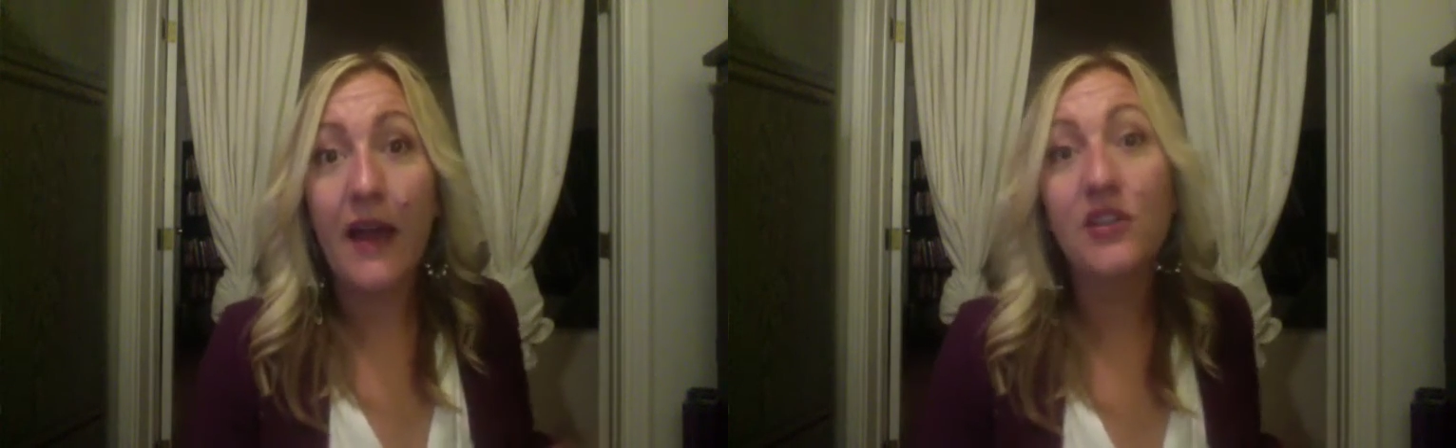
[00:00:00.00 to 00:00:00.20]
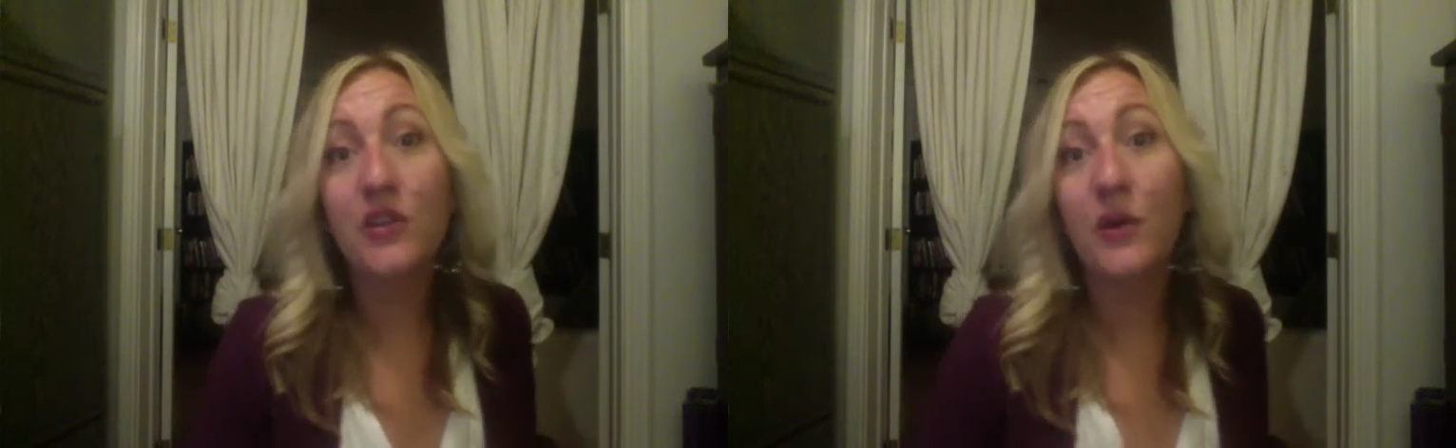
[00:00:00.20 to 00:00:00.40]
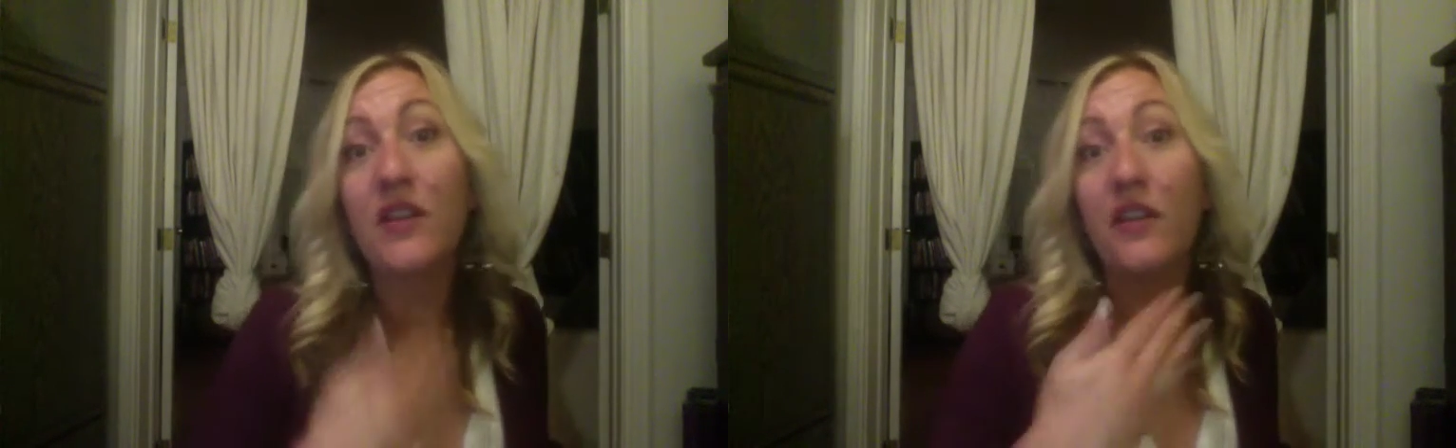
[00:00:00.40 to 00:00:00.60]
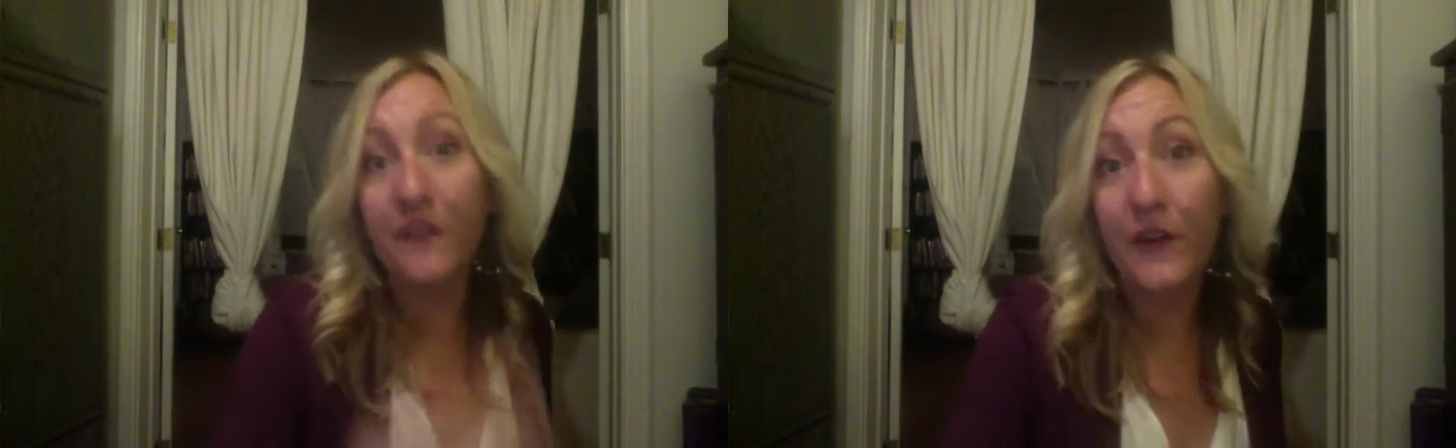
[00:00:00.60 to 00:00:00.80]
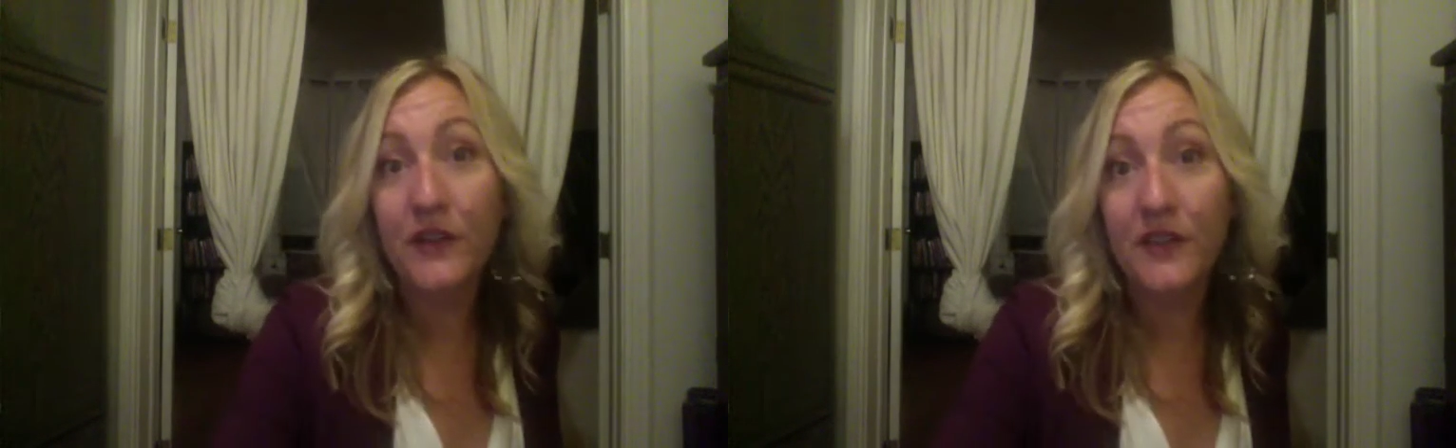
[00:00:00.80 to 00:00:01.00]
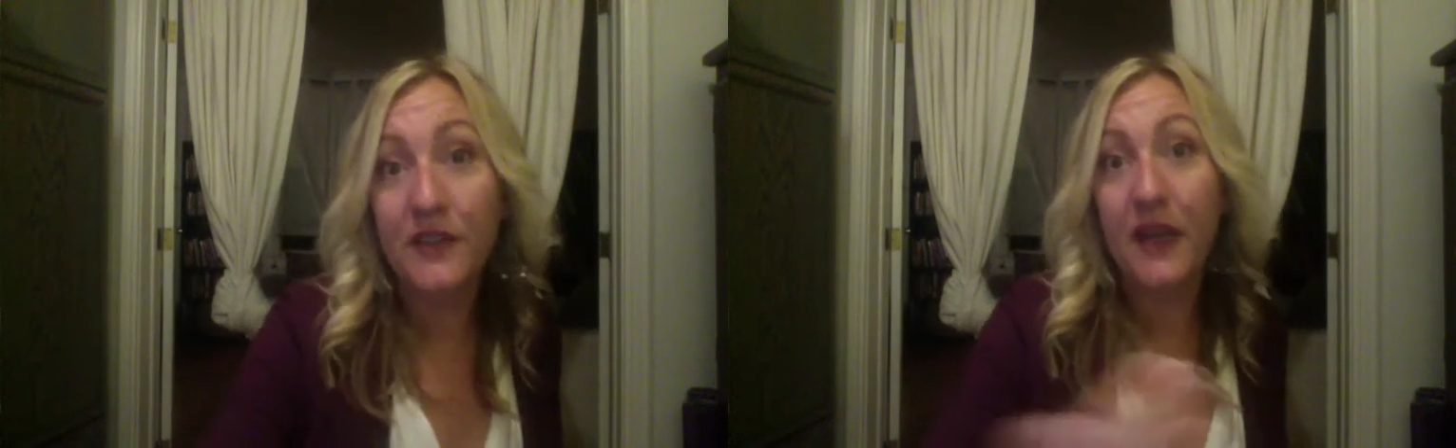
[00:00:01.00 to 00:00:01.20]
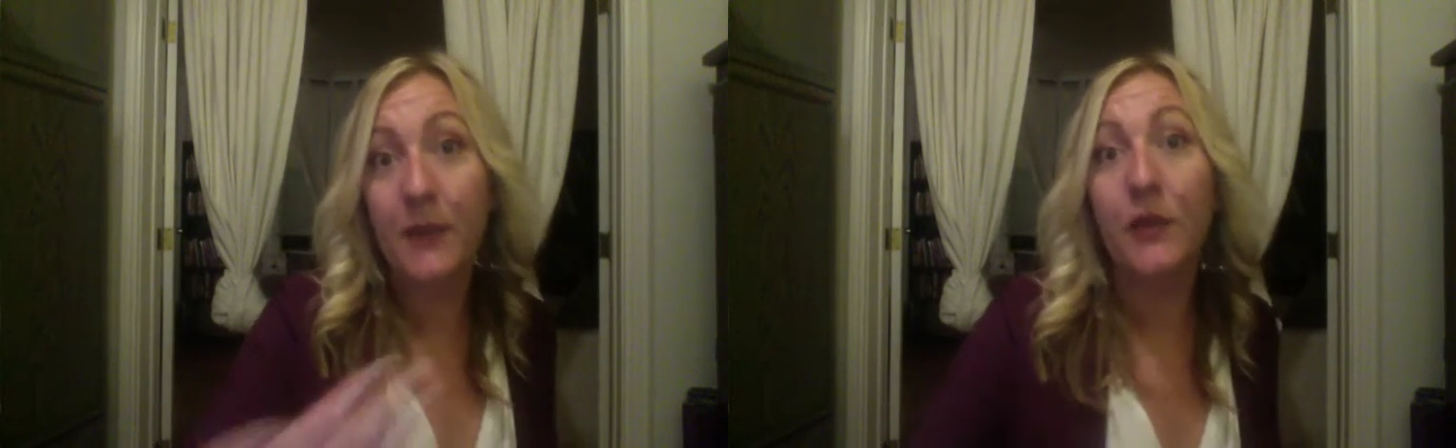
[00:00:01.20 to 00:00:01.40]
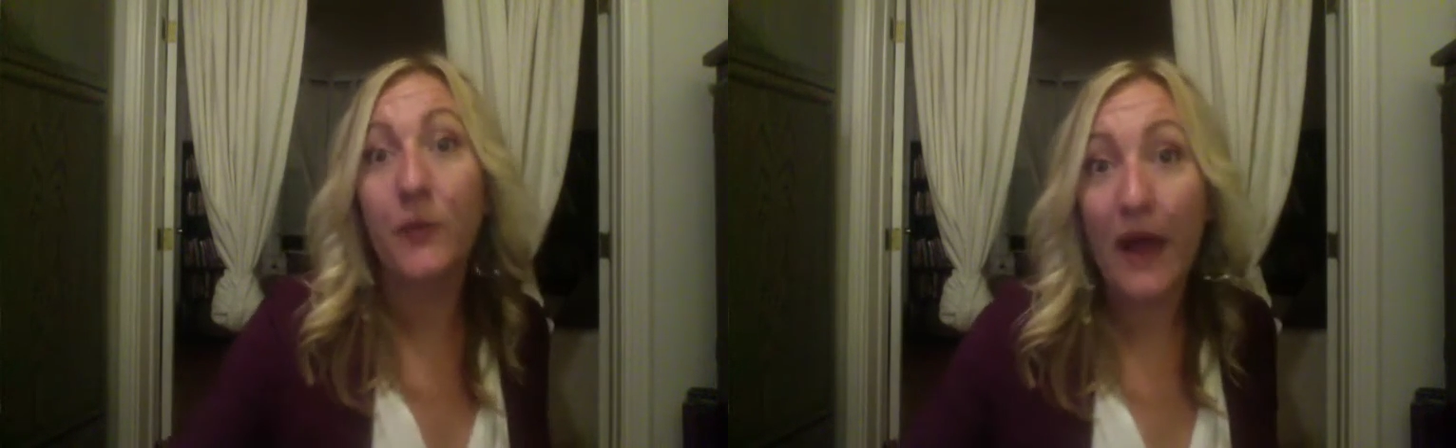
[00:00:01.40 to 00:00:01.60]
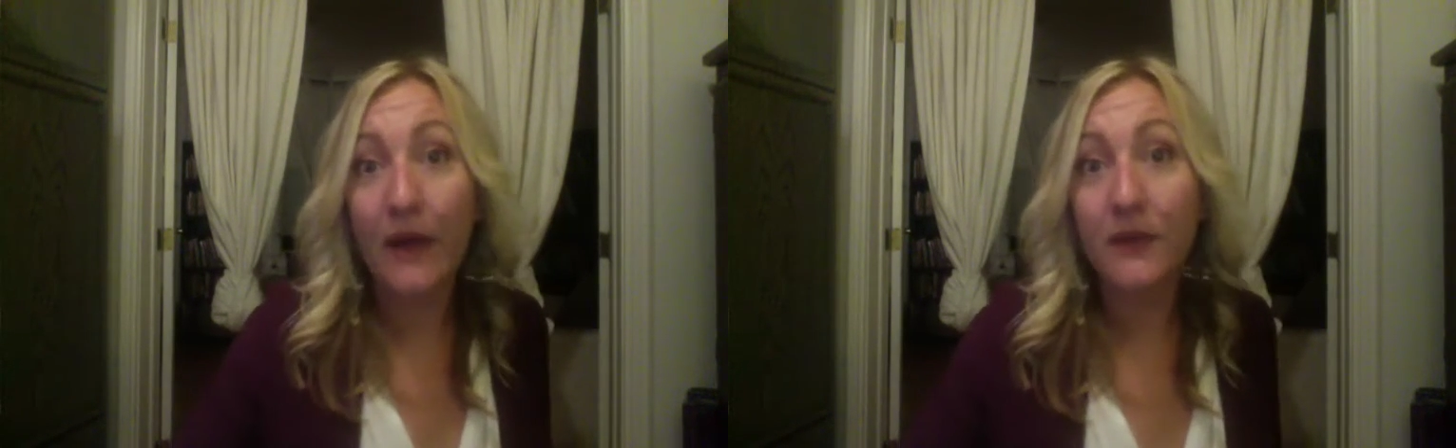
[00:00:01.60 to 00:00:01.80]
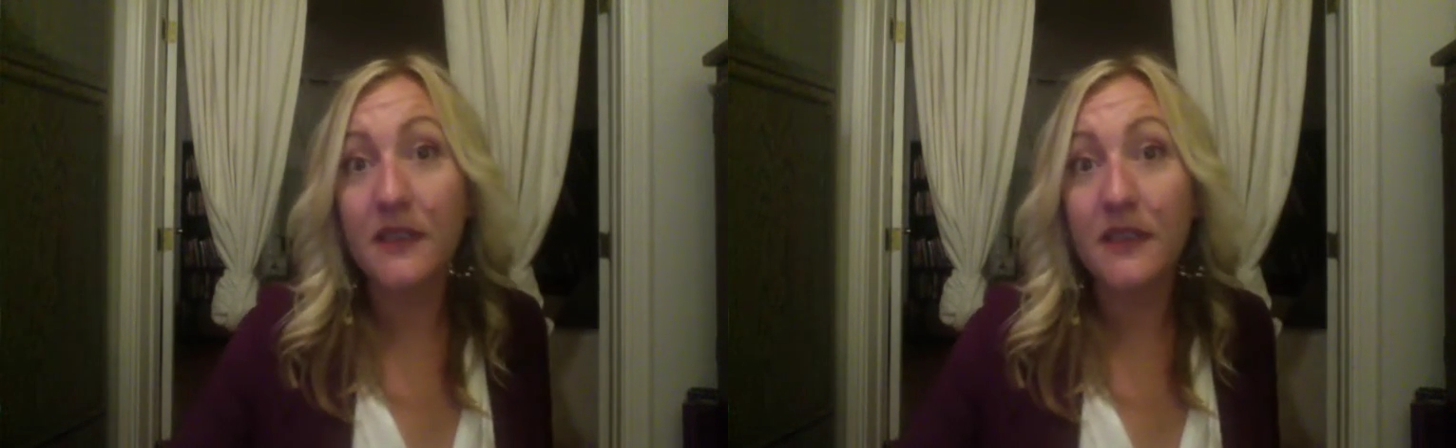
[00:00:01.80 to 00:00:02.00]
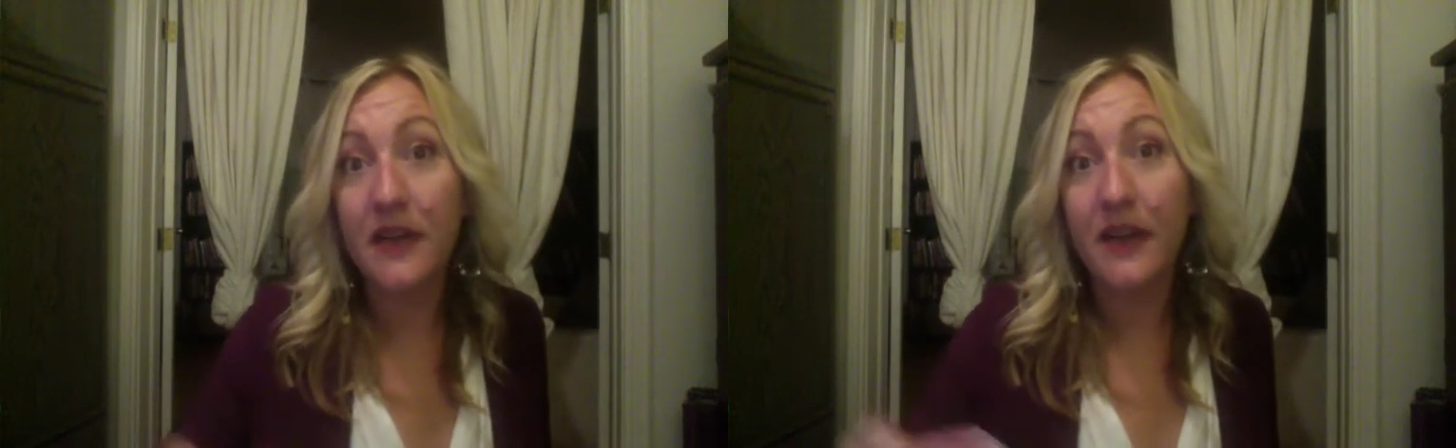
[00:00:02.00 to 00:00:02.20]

during their first couple of rounds